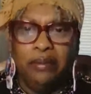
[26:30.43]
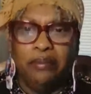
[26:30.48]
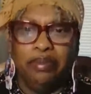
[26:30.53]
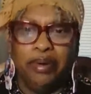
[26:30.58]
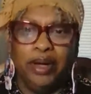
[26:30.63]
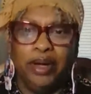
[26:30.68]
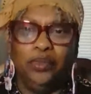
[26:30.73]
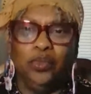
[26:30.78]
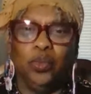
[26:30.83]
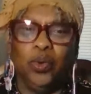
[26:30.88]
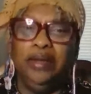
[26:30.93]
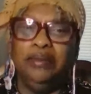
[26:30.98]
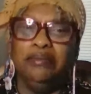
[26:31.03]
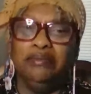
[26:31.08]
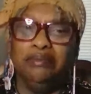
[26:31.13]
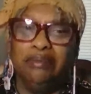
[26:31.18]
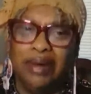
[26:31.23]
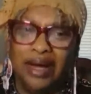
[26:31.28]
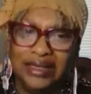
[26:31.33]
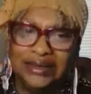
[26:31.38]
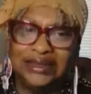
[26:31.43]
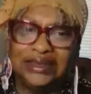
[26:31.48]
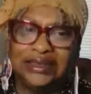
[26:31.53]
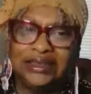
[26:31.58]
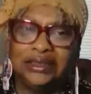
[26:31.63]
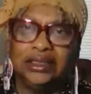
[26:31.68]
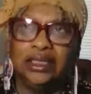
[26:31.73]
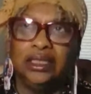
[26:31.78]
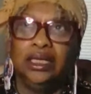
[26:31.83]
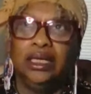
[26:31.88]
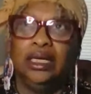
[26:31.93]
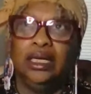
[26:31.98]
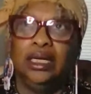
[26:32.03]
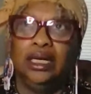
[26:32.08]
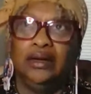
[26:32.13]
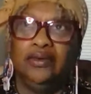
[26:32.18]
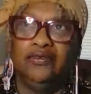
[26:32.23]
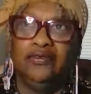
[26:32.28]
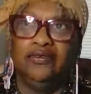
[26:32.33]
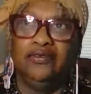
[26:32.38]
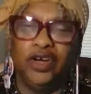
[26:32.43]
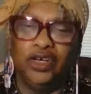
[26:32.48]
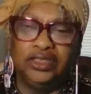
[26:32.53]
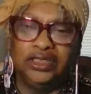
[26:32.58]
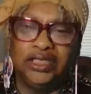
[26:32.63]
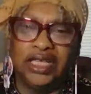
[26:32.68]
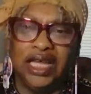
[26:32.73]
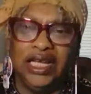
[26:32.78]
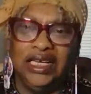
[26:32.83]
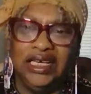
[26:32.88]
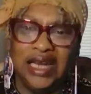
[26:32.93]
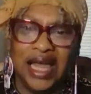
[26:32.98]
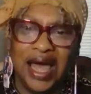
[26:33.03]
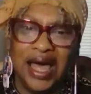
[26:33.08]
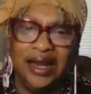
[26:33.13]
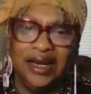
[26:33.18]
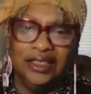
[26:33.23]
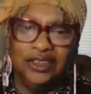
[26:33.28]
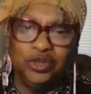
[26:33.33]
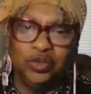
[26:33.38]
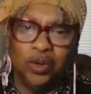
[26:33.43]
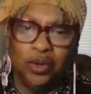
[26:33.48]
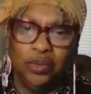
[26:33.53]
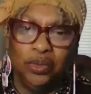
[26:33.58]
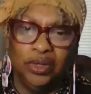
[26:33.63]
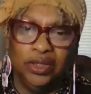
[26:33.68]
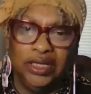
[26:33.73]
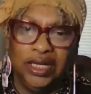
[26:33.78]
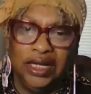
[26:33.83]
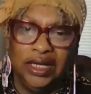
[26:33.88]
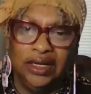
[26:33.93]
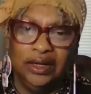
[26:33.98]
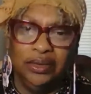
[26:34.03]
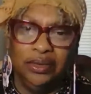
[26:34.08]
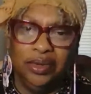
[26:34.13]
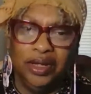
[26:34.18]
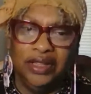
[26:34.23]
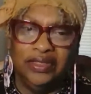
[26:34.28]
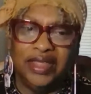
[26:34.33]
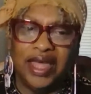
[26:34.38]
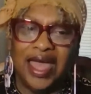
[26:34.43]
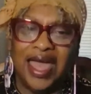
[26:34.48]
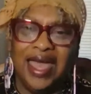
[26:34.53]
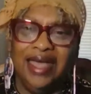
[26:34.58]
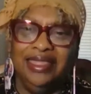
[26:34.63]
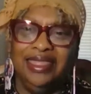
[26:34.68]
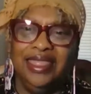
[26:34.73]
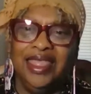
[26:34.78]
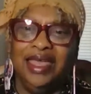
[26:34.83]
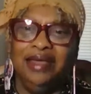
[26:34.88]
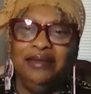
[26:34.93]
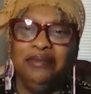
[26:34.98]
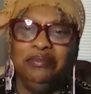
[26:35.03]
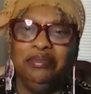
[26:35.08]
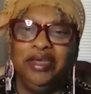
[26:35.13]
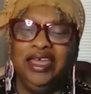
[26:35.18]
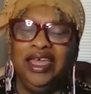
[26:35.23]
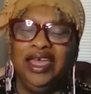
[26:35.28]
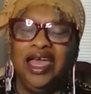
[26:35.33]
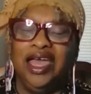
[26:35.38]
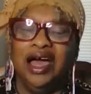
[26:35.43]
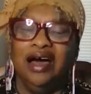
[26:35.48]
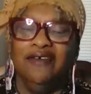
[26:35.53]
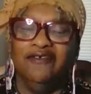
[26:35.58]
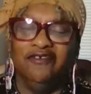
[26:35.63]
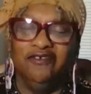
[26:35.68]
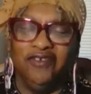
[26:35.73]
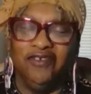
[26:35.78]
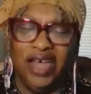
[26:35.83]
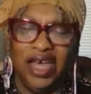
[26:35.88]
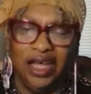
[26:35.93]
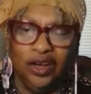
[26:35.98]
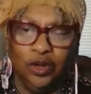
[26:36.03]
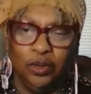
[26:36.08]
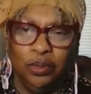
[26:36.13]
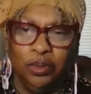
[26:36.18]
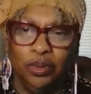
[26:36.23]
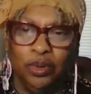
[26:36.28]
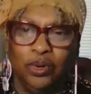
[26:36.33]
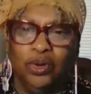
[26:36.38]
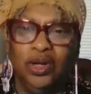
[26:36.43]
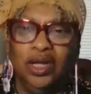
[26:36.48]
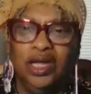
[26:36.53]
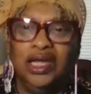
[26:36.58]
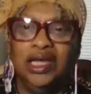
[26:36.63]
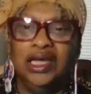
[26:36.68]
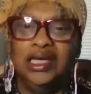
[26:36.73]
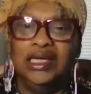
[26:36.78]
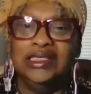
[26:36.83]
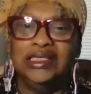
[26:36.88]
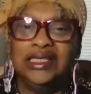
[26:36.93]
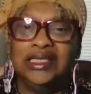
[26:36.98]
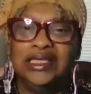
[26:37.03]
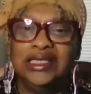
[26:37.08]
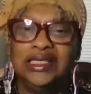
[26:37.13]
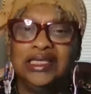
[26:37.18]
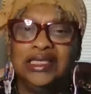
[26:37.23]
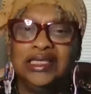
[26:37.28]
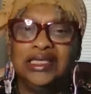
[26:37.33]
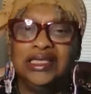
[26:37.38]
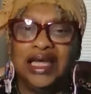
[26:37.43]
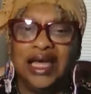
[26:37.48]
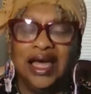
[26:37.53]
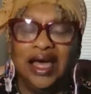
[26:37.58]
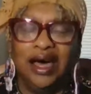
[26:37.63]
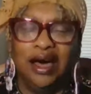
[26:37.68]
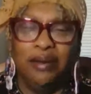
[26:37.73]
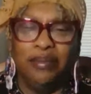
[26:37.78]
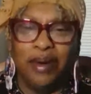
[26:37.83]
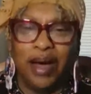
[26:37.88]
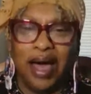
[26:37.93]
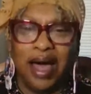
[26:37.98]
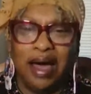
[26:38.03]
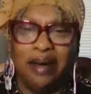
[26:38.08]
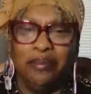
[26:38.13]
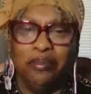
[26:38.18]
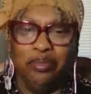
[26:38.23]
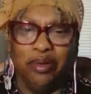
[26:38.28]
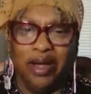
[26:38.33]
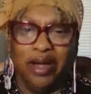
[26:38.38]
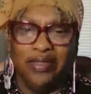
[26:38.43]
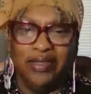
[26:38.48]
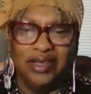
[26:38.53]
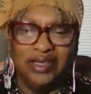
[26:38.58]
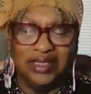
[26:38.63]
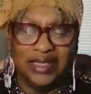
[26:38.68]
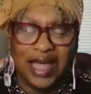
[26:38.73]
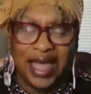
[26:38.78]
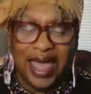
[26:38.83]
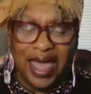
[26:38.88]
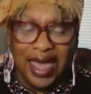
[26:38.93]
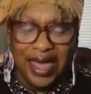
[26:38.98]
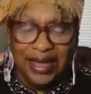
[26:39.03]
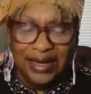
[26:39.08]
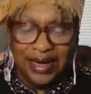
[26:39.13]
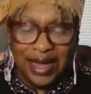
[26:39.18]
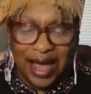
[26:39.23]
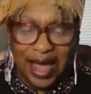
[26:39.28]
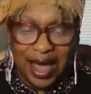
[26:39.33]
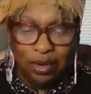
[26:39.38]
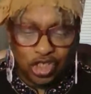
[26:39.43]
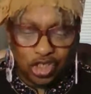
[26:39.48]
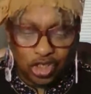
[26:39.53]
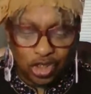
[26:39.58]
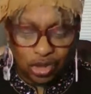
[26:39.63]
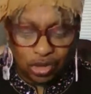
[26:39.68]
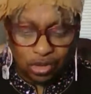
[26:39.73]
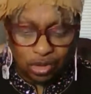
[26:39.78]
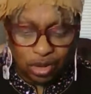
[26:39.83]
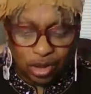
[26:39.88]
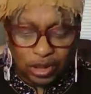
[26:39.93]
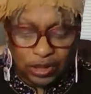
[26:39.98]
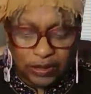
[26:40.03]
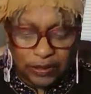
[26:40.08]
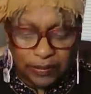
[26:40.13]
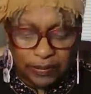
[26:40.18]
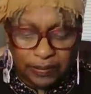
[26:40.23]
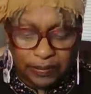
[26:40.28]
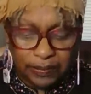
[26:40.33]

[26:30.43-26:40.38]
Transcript: But we must first acknowledge what we're dealing with and then be available to help our brothers and our sisters.